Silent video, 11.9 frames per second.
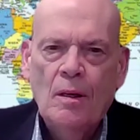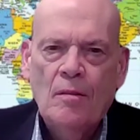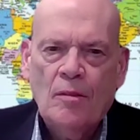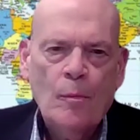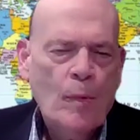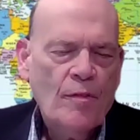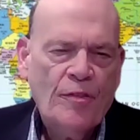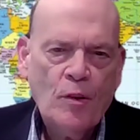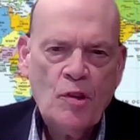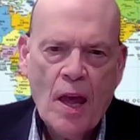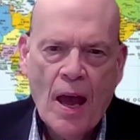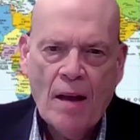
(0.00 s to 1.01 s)
from the
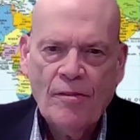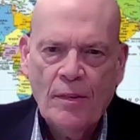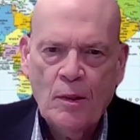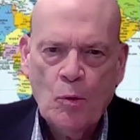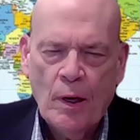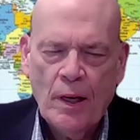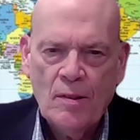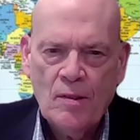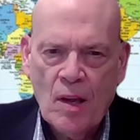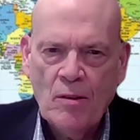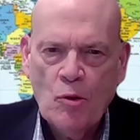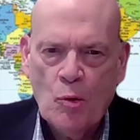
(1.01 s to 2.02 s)
first half of the 20th
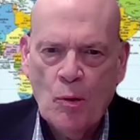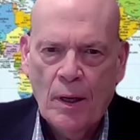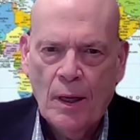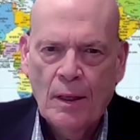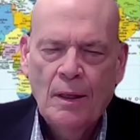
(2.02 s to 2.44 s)
century.